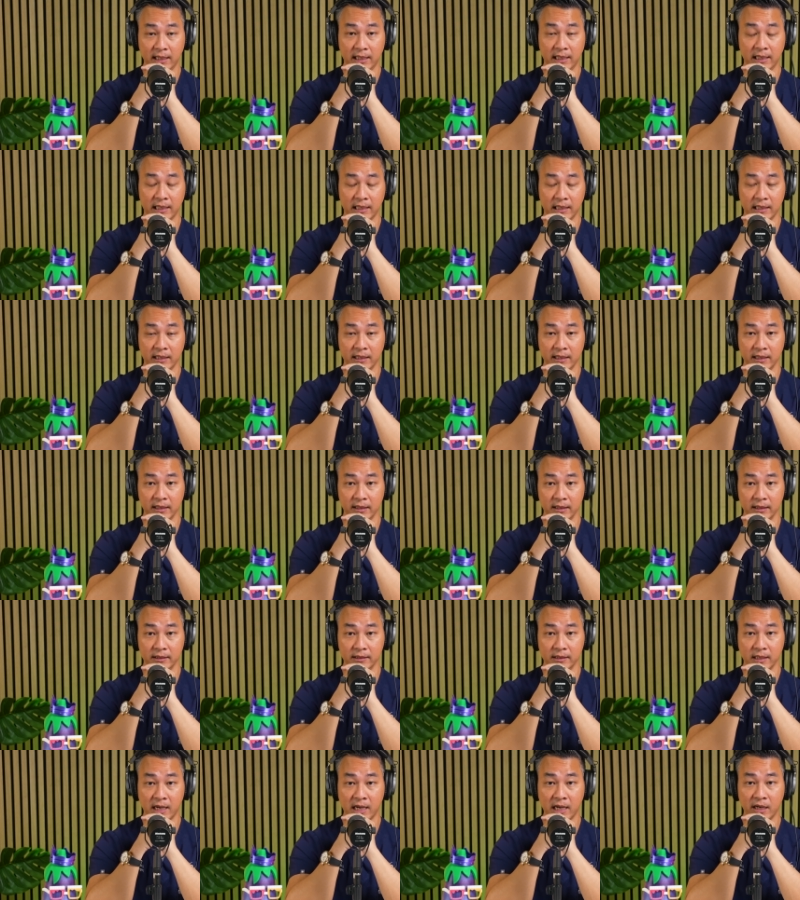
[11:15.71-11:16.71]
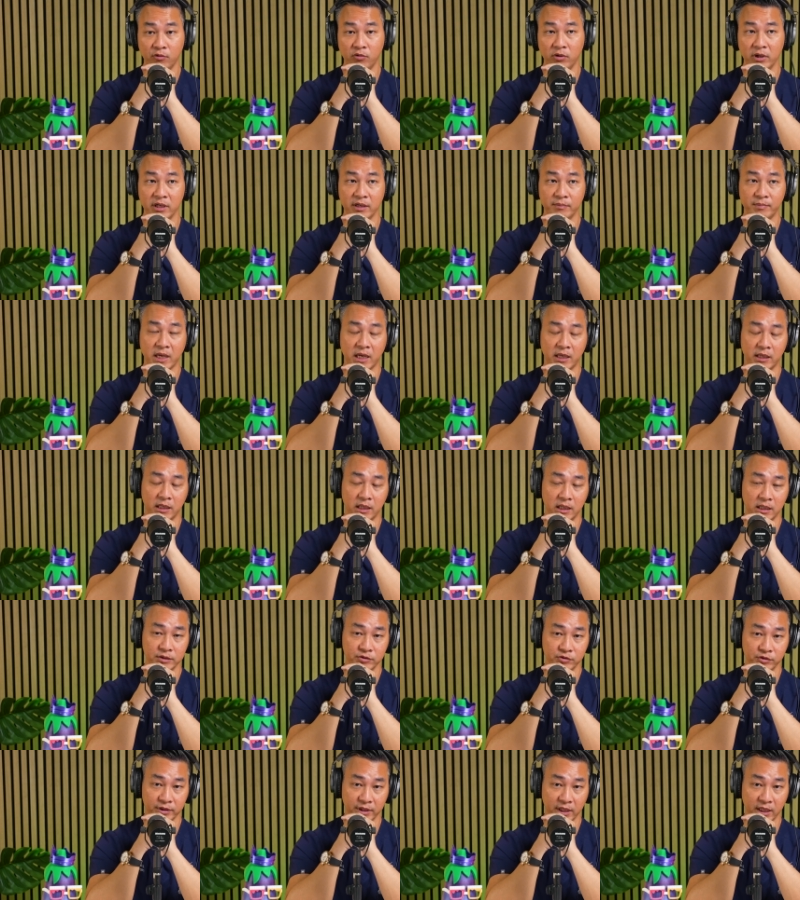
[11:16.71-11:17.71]
And I weigh about
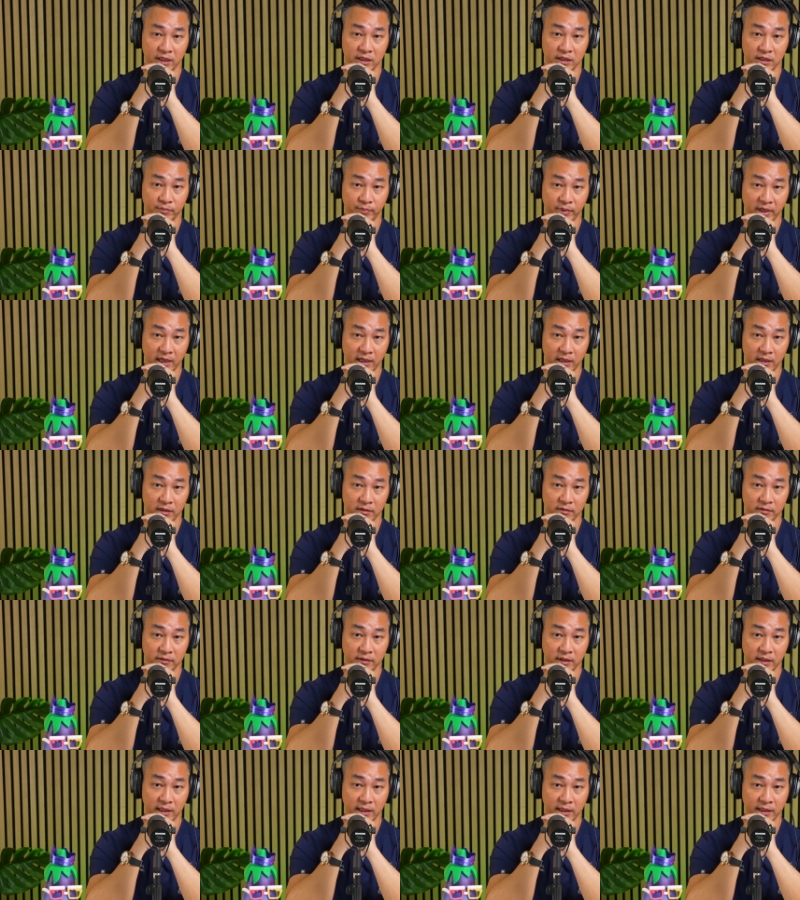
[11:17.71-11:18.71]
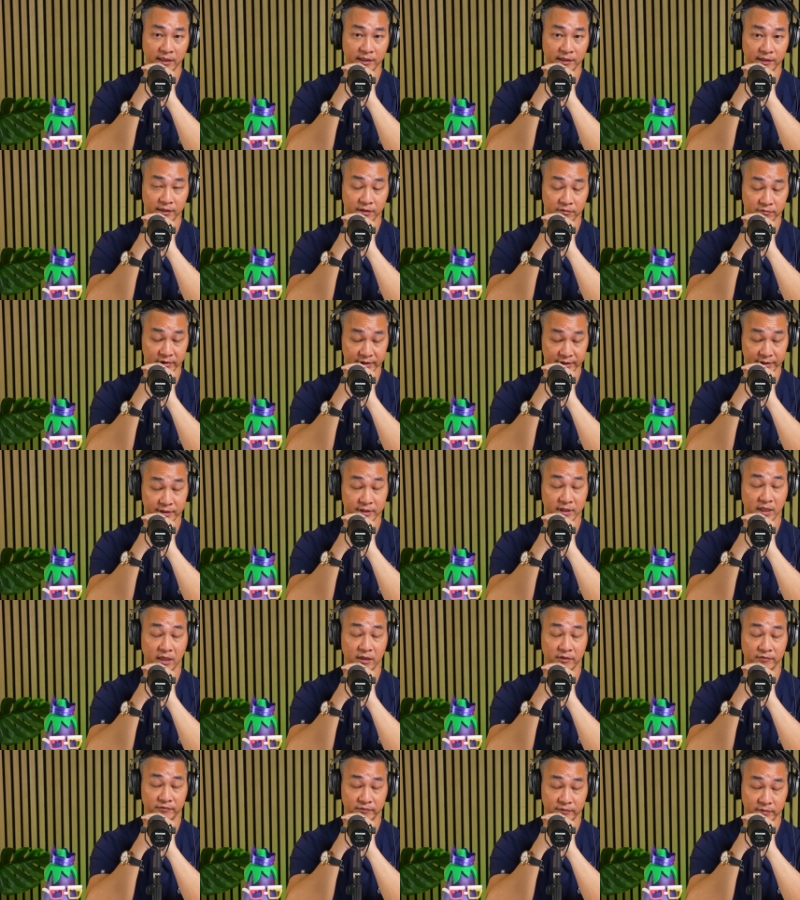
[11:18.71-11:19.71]
180 pounds, and it was
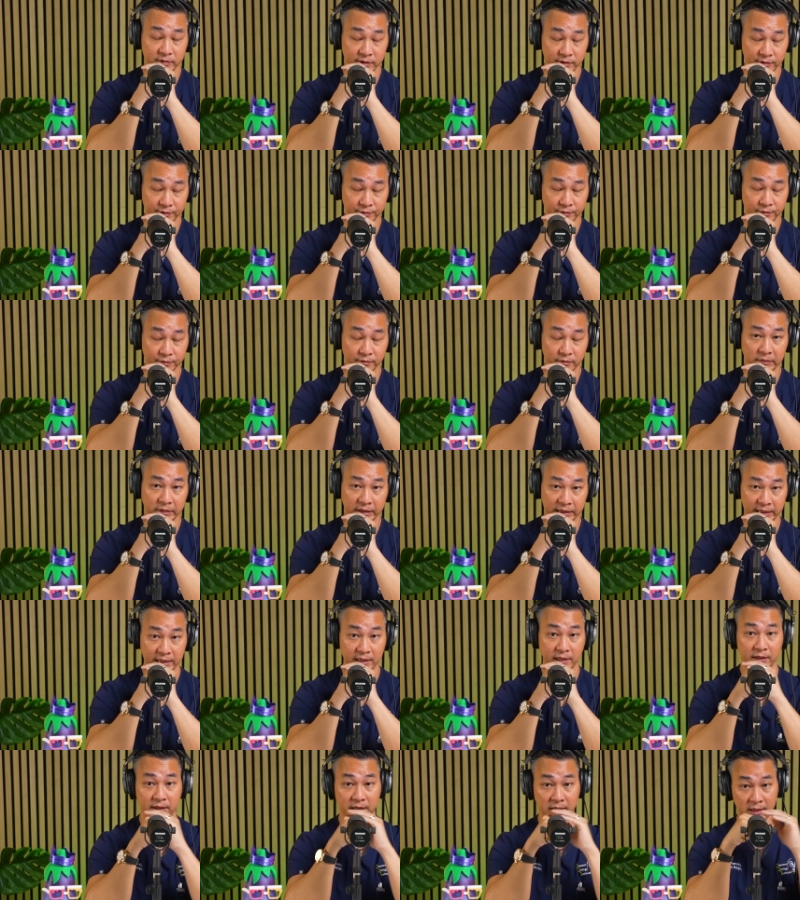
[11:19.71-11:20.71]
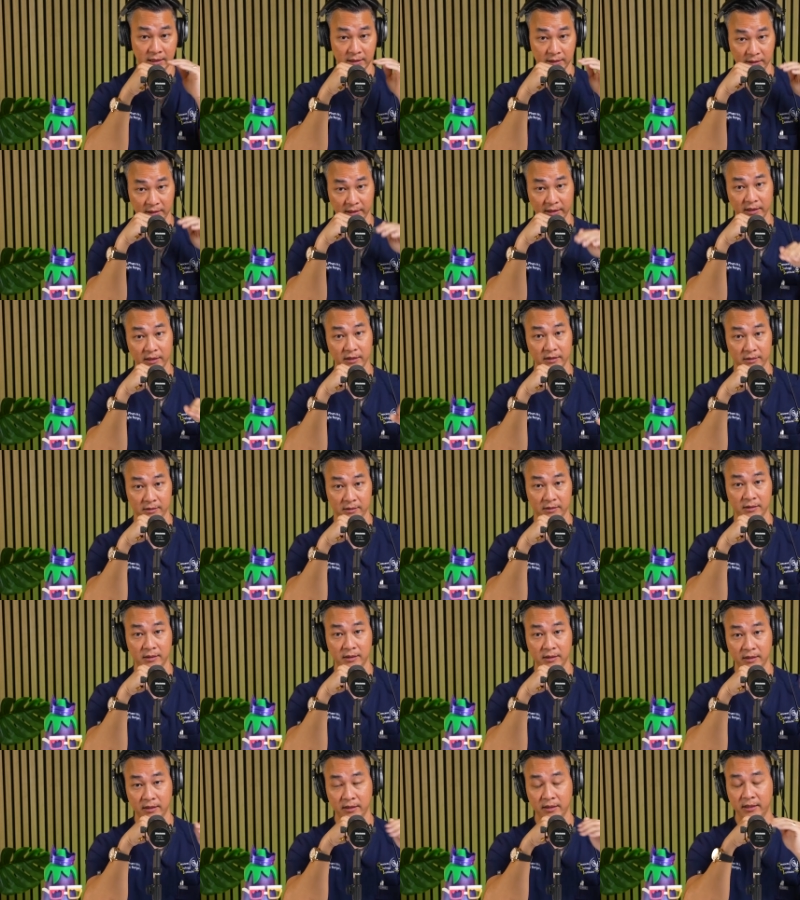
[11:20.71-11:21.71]
tough to get in there.
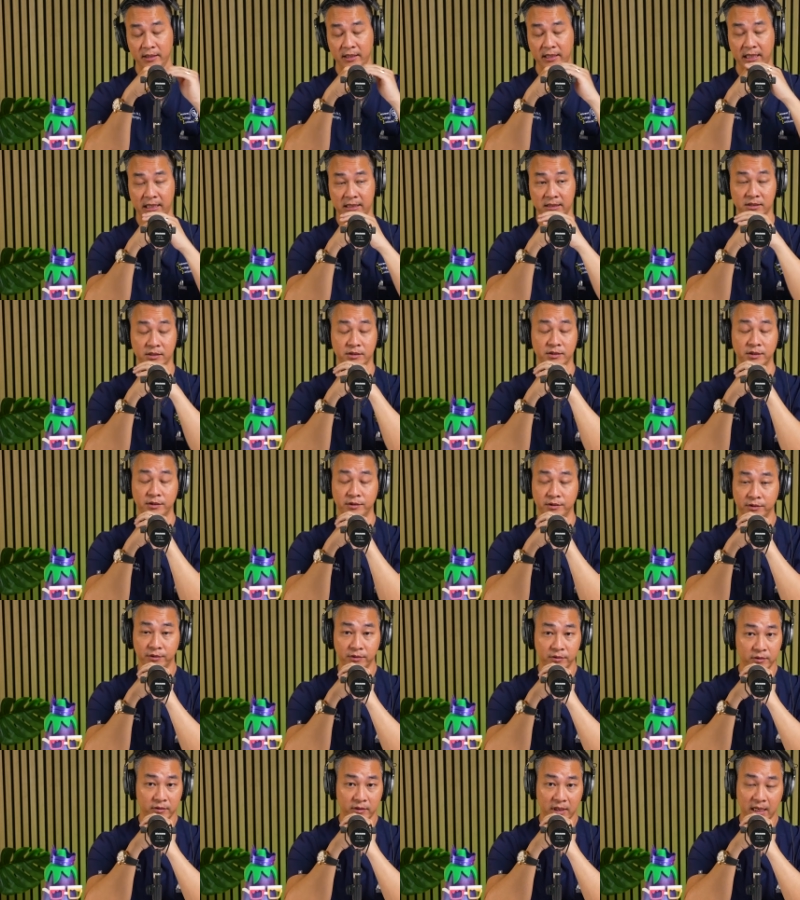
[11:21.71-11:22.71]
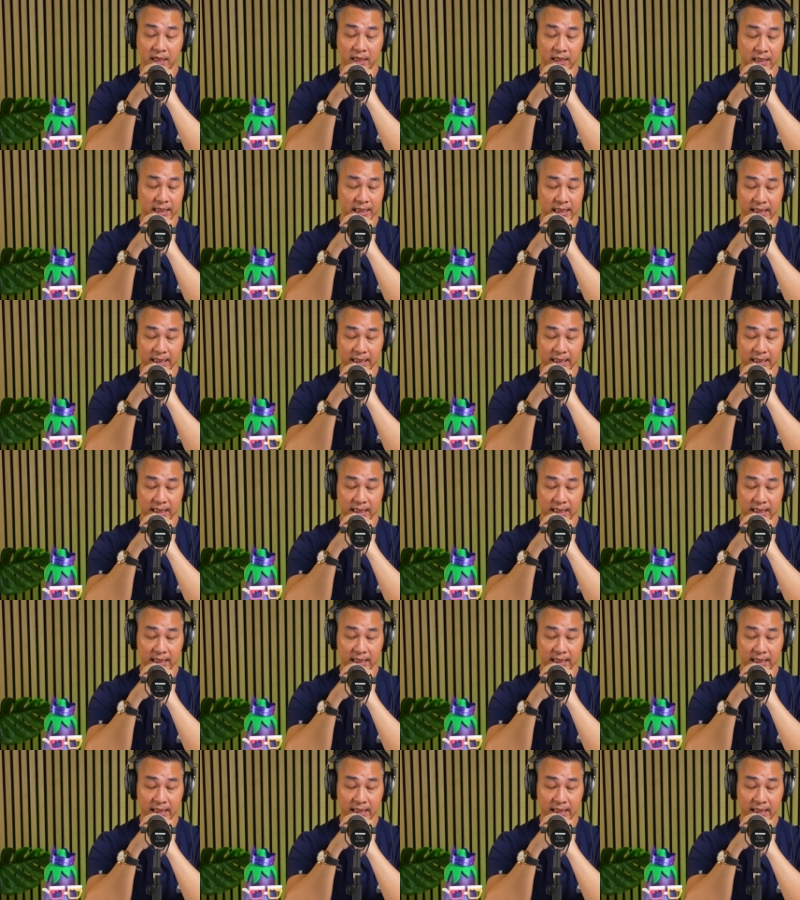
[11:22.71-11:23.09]
And so, I